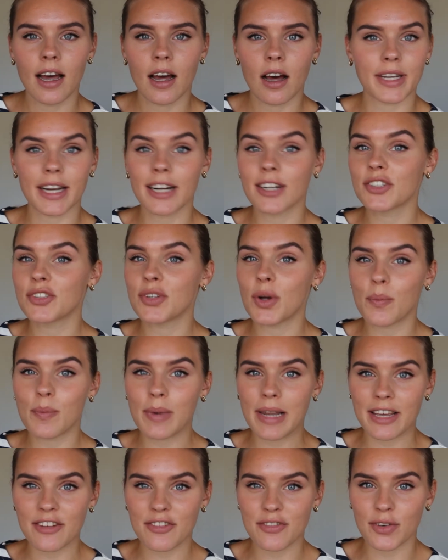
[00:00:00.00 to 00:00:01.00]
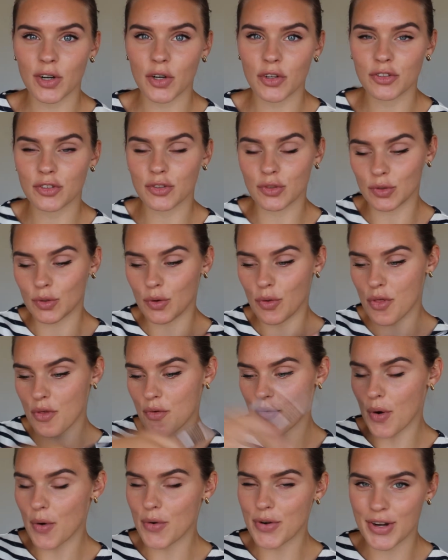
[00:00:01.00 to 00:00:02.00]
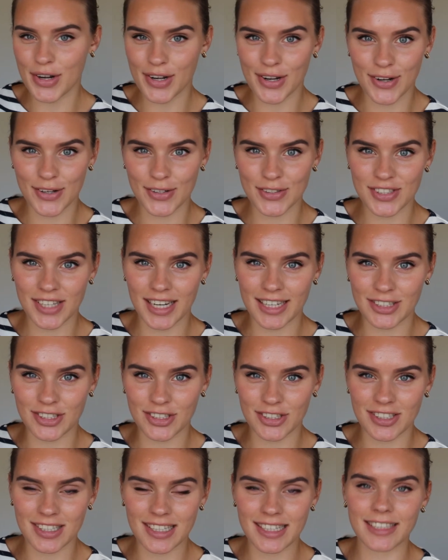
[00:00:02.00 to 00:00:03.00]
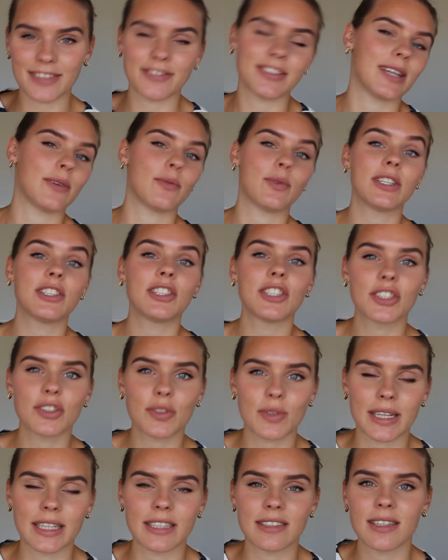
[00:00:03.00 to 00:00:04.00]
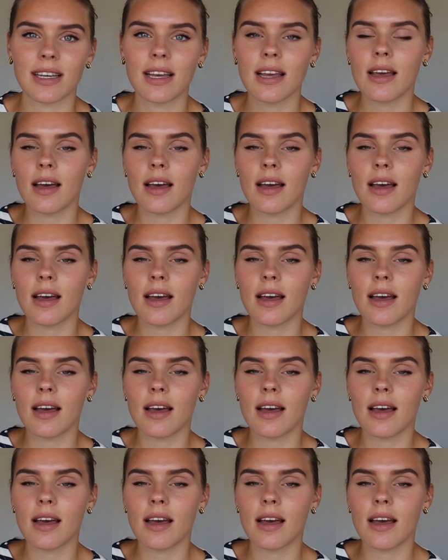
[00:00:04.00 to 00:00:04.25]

There's no place for us to throw the clothes and just leave them, which is great.